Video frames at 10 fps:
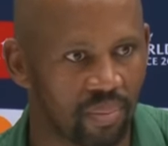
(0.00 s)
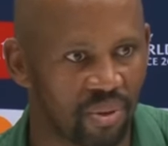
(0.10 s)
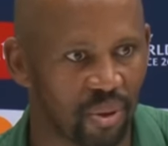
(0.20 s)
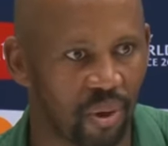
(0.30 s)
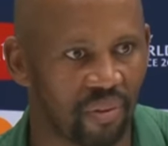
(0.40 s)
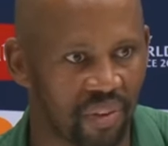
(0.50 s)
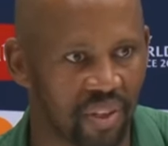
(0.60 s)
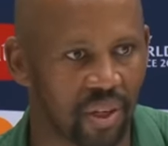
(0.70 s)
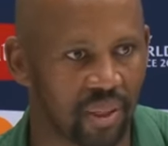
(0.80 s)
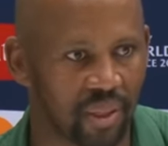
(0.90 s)
strong
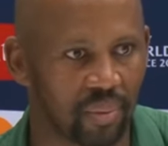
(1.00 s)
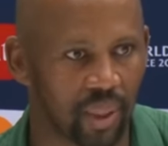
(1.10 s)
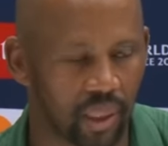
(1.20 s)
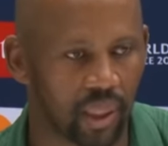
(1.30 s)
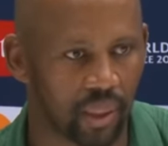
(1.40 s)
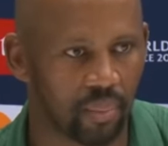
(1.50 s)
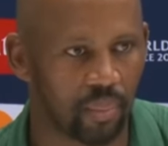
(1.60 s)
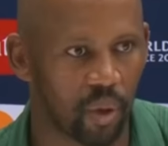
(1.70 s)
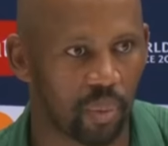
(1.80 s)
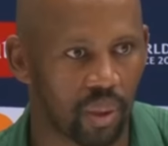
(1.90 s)
physical team that can
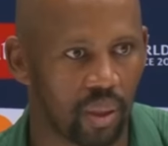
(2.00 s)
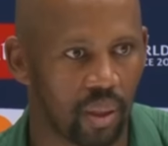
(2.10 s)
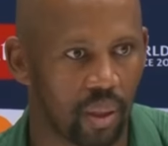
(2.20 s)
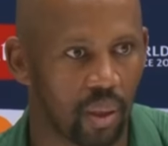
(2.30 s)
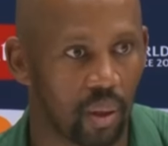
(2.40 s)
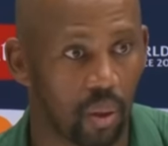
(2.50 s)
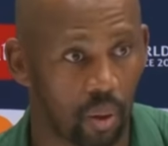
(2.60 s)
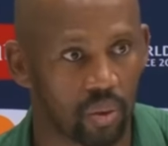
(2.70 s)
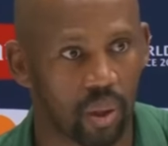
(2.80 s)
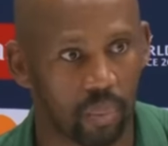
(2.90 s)
probably
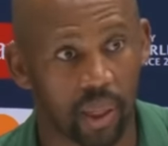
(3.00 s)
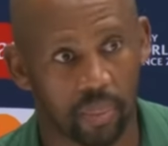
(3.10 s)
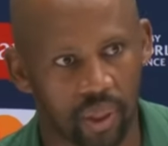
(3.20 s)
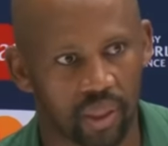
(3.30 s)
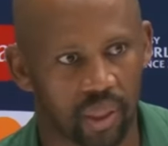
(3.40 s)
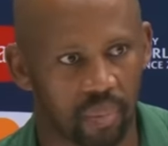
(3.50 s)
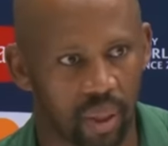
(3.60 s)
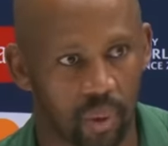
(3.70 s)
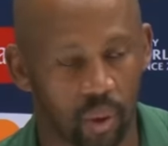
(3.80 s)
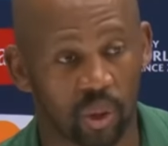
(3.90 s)
also apply pressure at
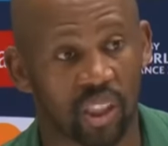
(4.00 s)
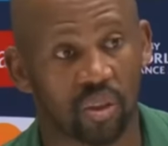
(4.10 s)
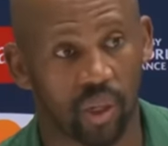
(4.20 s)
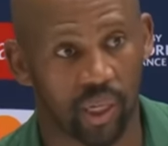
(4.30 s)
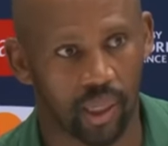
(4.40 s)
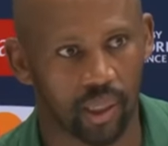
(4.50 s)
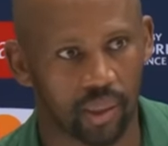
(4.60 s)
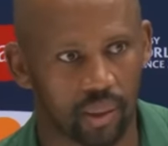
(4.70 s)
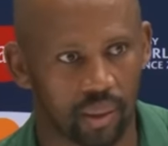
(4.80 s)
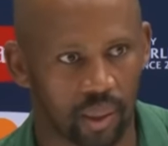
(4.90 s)
them, not just to handle
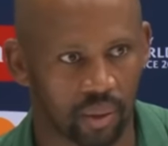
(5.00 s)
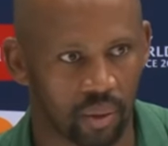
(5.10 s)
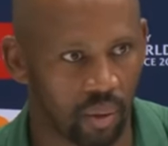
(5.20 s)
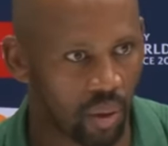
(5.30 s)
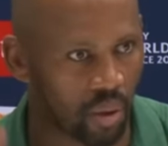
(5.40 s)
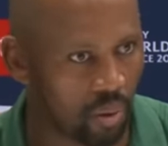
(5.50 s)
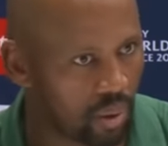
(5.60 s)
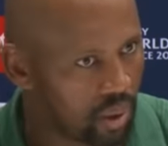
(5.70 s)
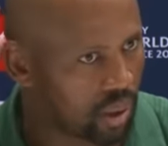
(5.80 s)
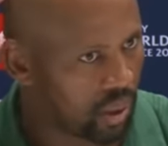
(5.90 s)
it. That's not our goal.